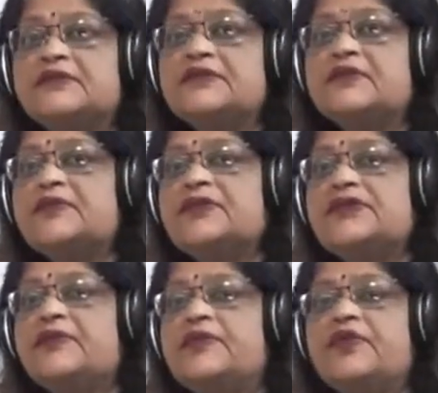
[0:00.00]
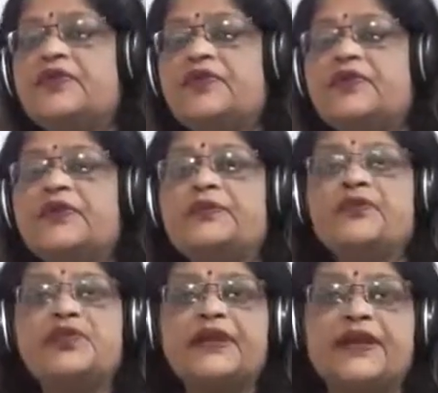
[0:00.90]
That means number of the
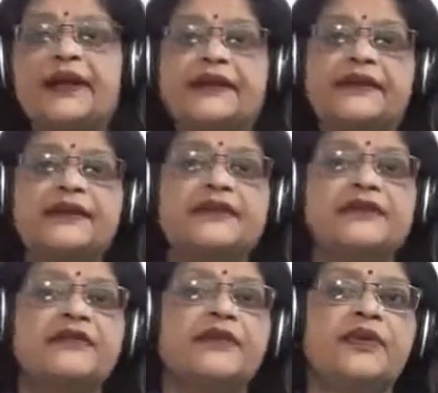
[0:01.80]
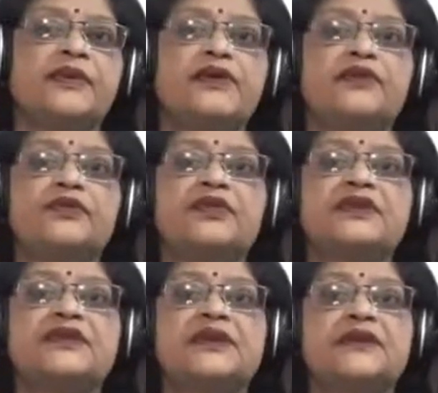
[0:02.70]
people who are acting in a drama, they are known
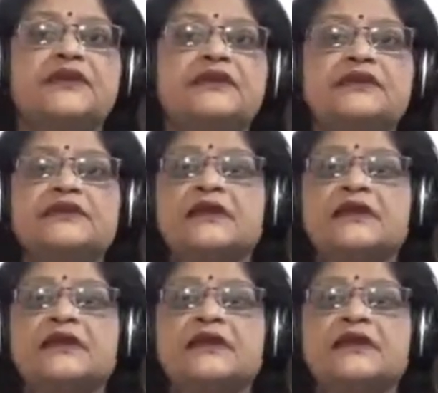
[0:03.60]
as characters.